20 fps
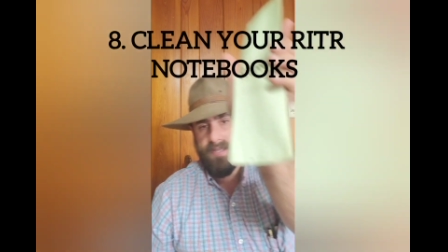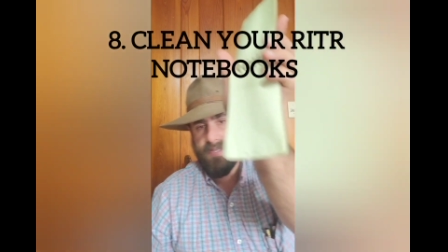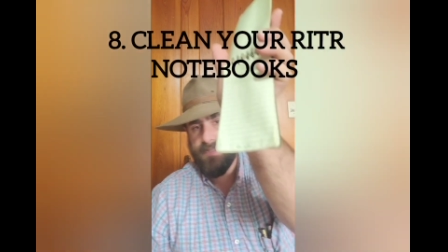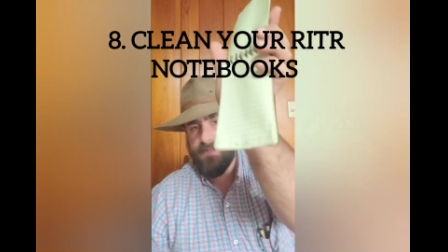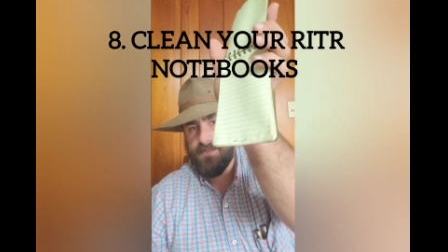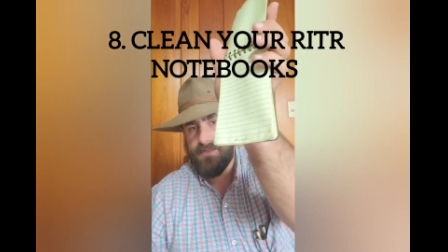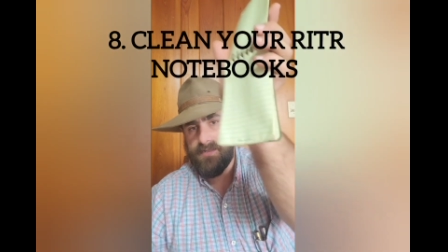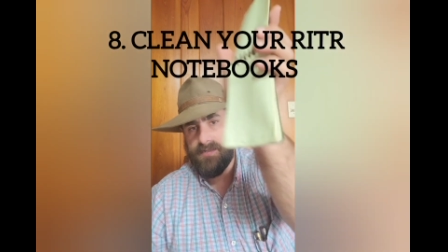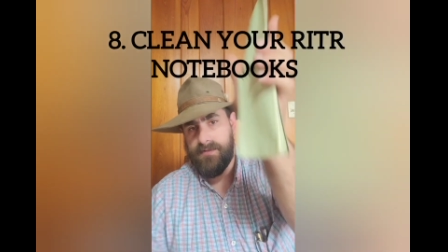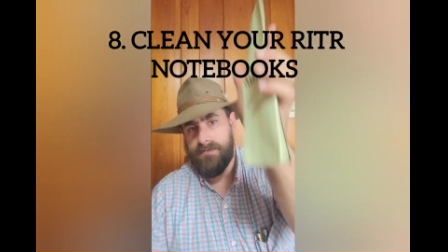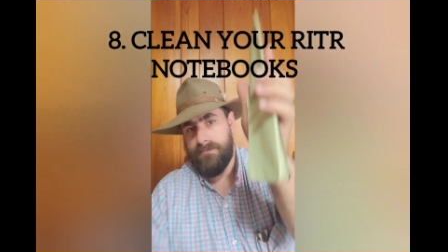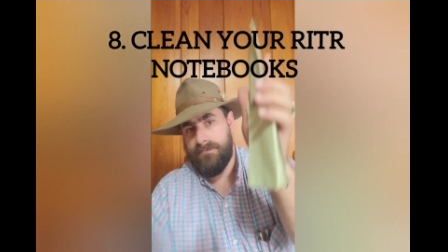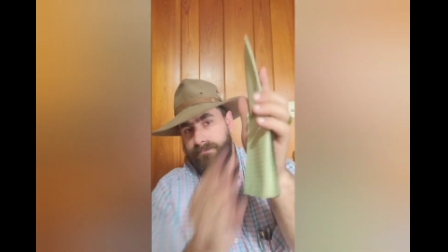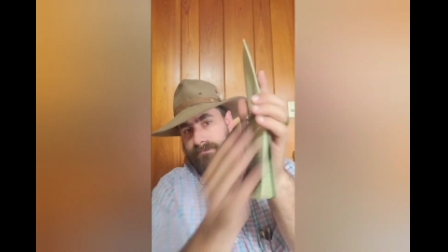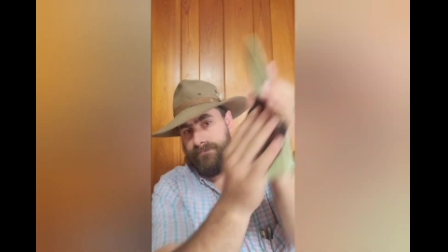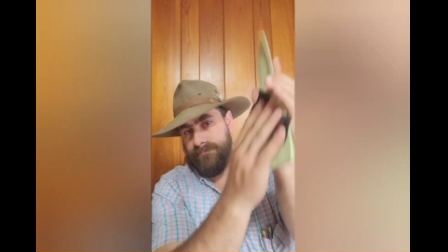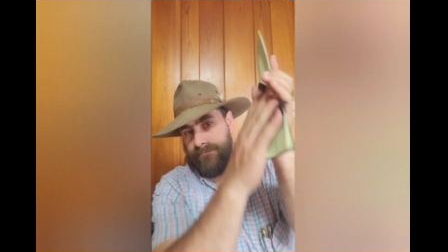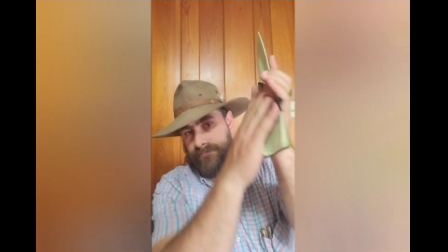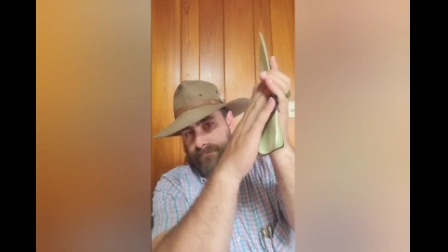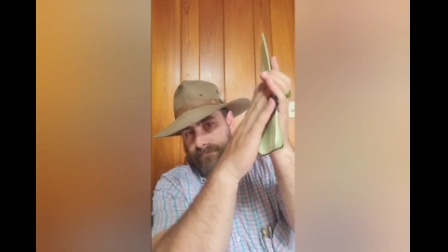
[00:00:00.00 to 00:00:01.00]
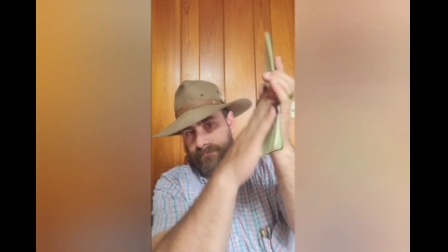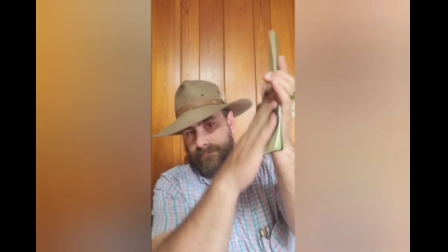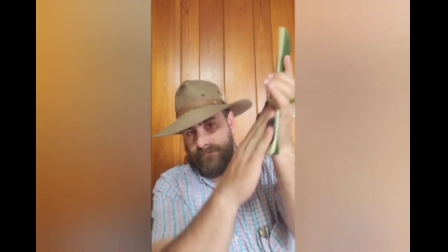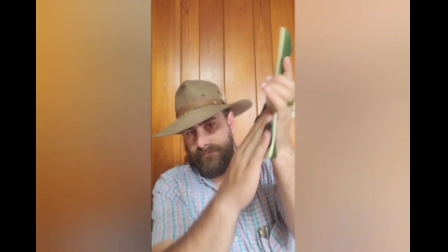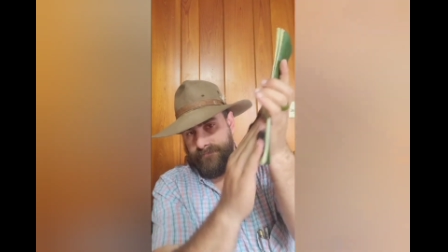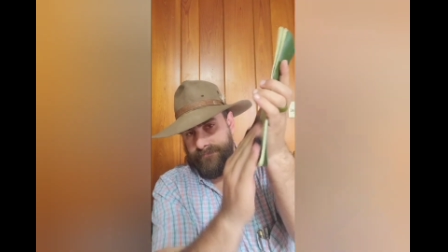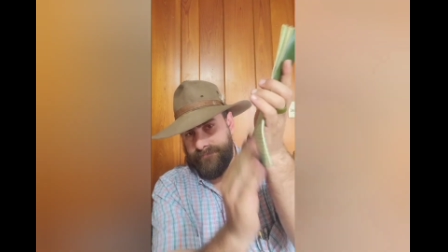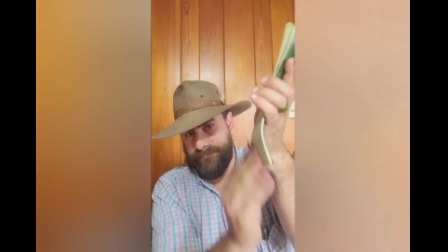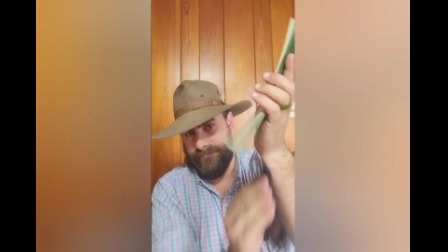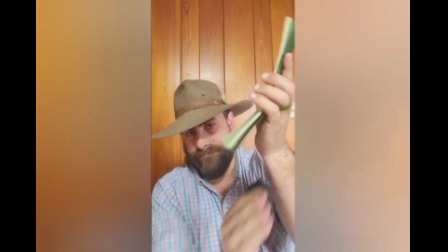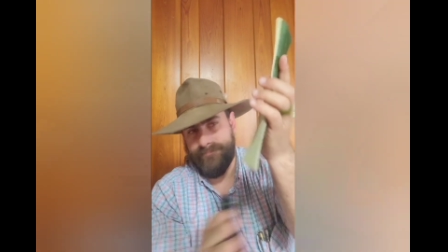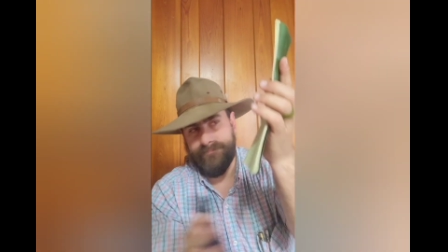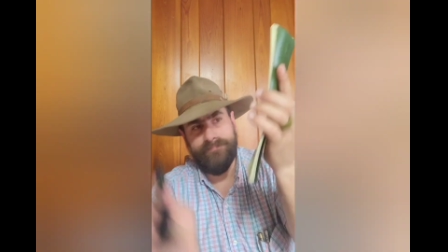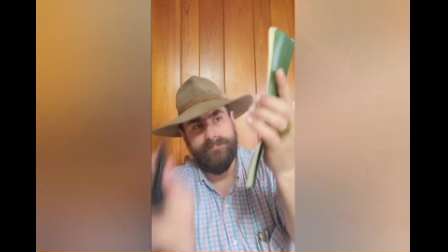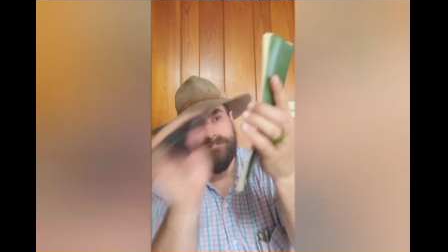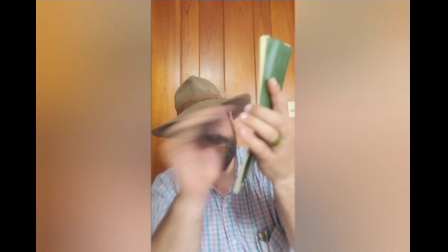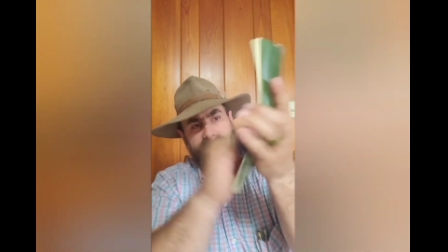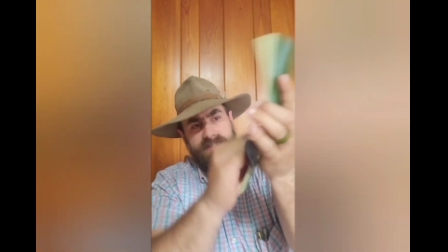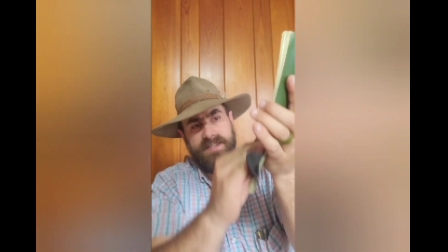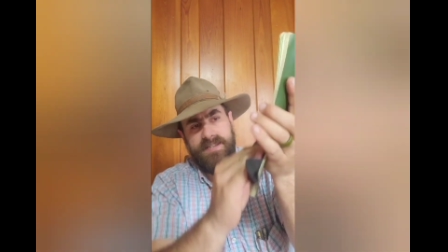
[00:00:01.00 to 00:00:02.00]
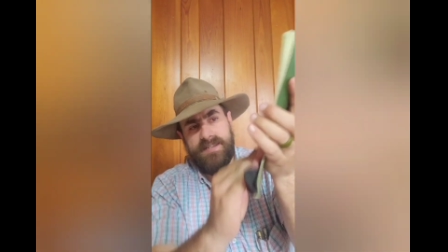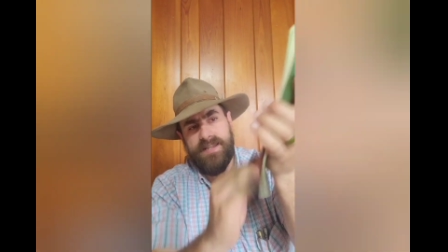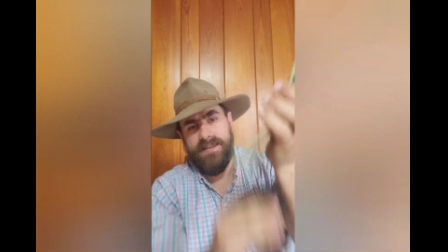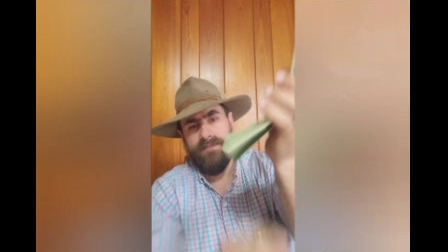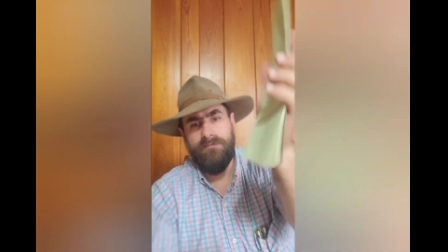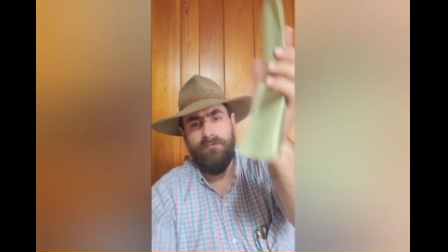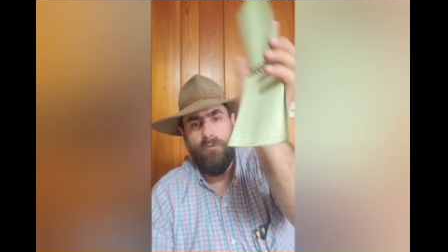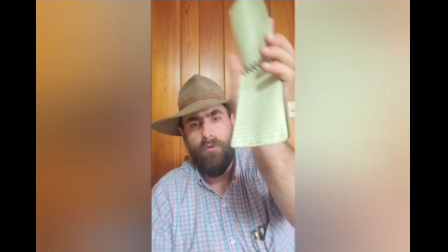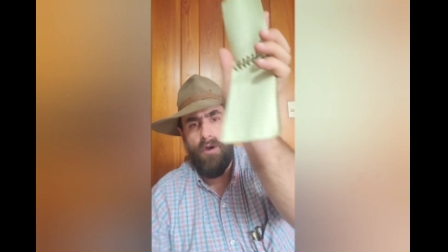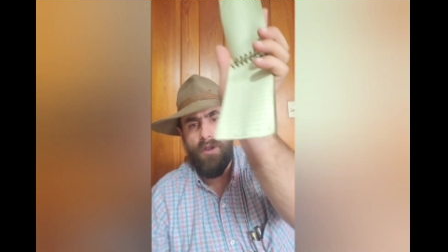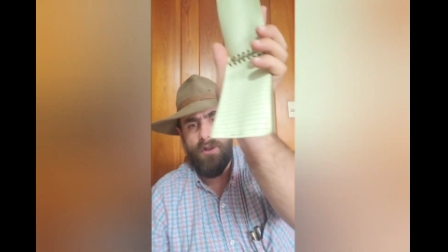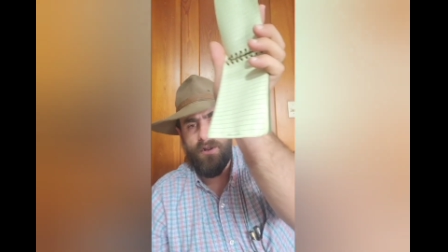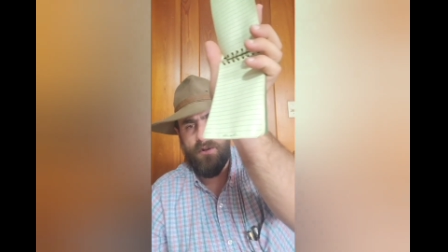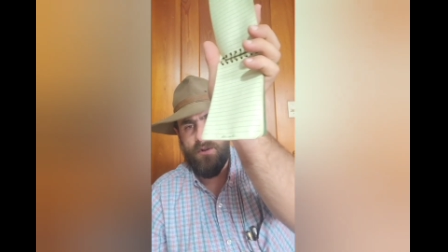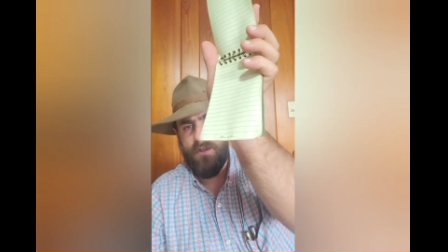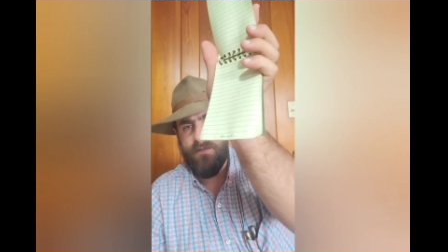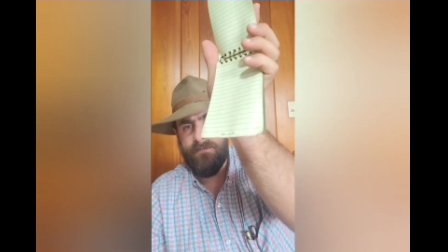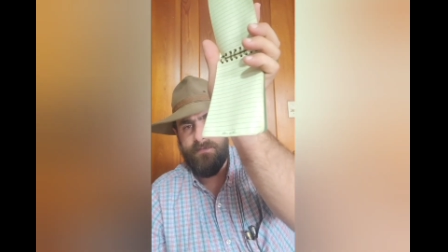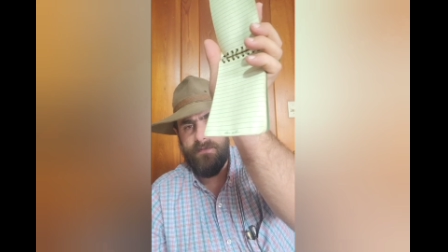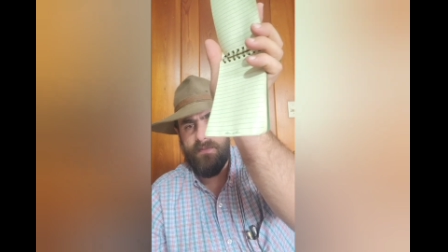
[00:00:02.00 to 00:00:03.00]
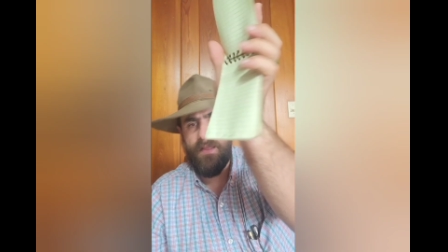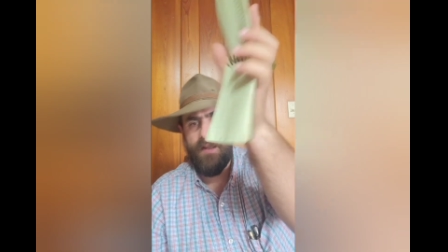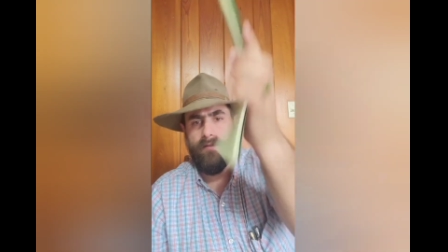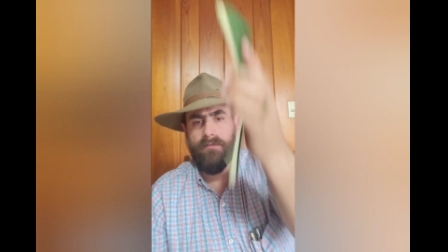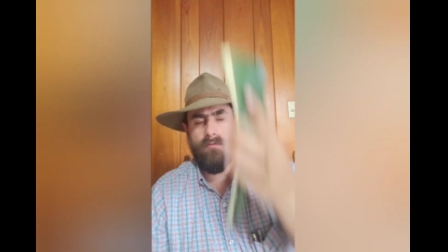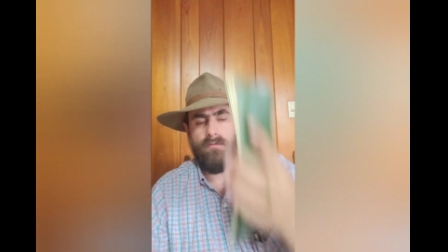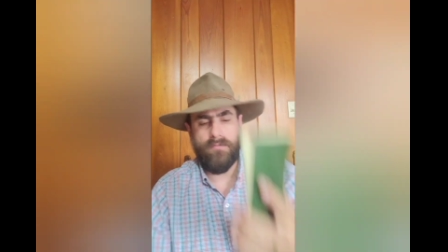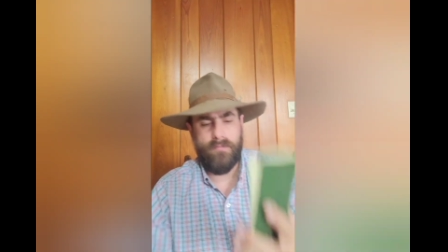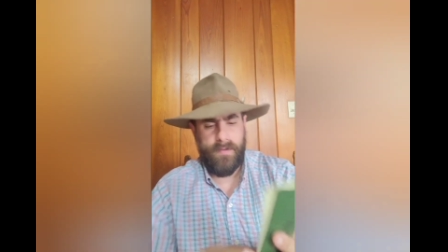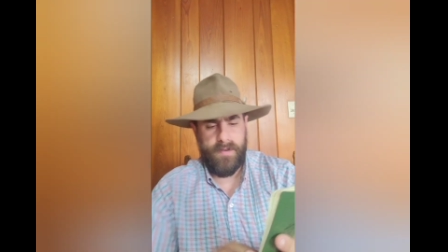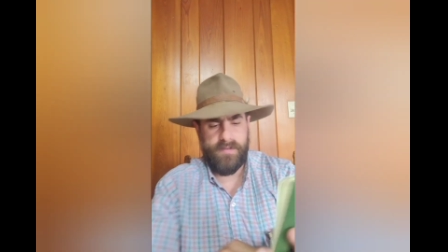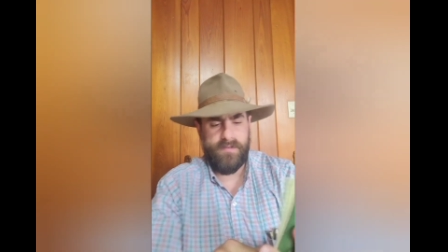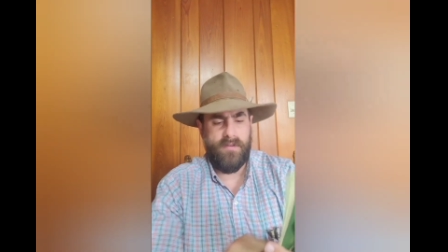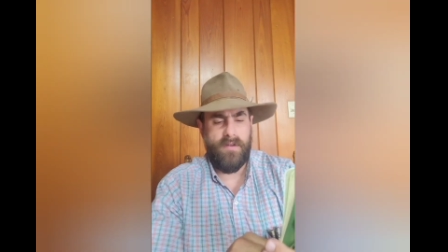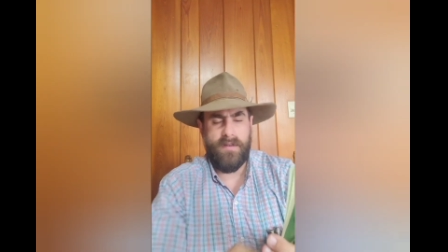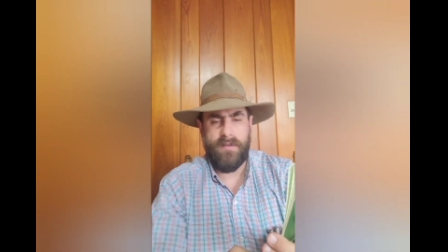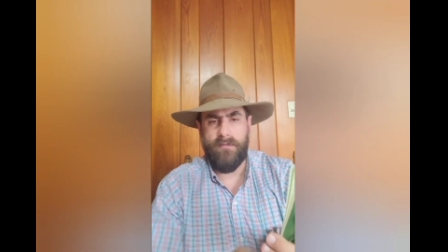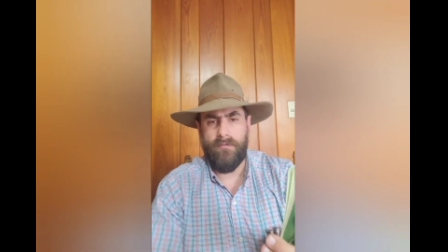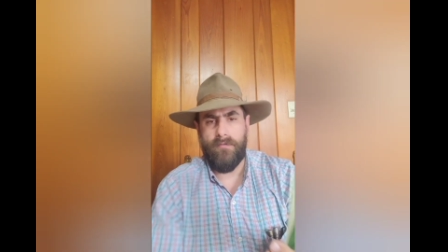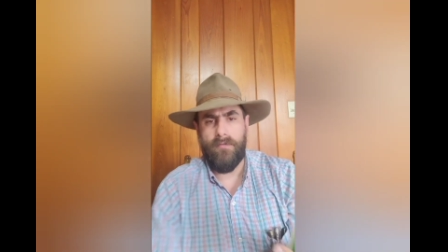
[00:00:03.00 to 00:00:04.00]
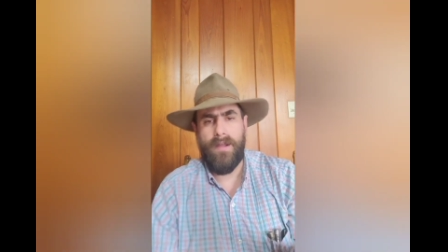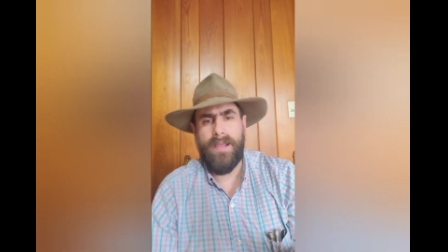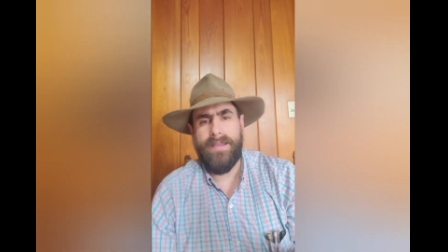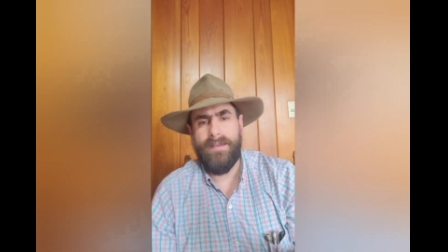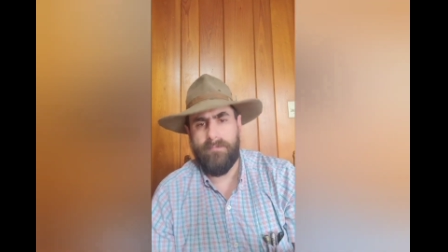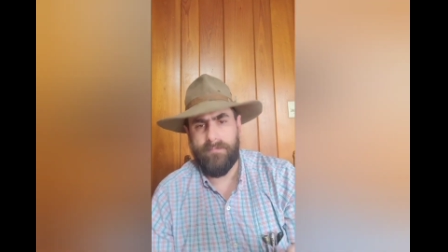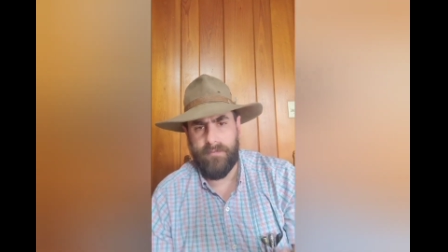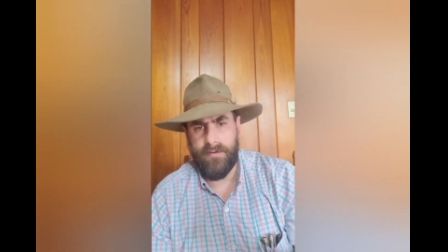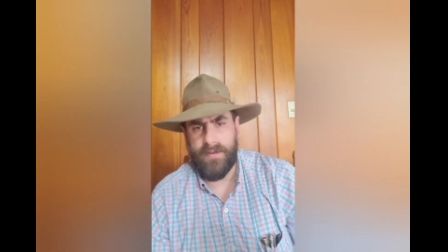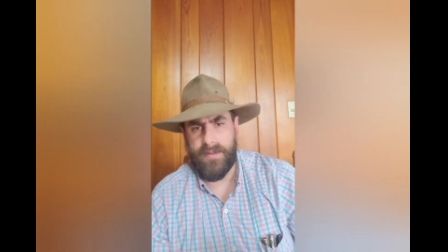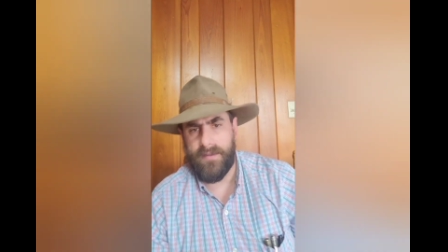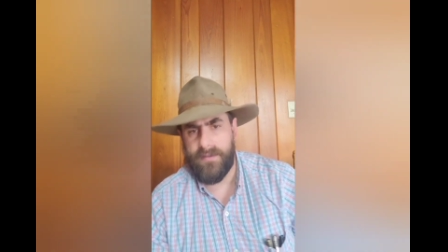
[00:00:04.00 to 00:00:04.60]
is get that water off of there real quick so I can write pretty